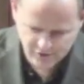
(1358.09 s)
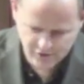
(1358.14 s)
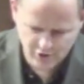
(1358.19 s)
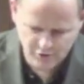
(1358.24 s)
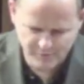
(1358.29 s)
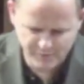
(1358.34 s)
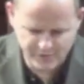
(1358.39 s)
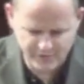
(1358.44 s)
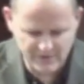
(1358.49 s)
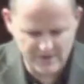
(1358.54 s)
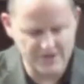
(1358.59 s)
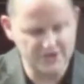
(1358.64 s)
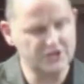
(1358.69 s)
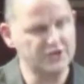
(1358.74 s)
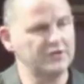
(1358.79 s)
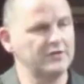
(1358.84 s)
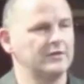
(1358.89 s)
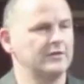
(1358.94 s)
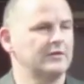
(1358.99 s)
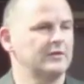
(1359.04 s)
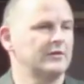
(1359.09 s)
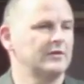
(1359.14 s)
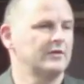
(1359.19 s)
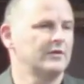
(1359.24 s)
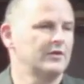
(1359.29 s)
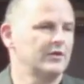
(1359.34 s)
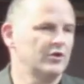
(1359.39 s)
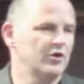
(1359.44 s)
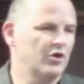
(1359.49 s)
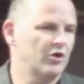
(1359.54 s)
oppression
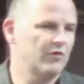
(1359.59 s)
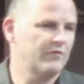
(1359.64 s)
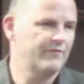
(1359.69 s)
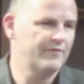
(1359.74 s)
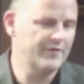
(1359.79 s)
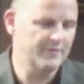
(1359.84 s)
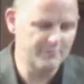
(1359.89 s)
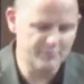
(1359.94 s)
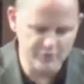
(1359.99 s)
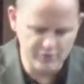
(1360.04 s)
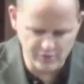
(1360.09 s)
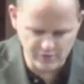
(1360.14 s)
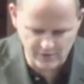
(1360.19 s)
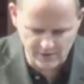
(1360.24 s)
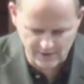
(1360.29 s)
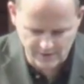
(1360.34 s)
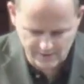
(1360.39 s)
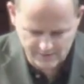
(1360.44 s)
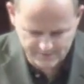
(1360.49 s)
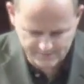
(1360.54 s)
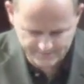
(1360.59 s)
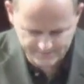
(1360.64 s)
of the poor.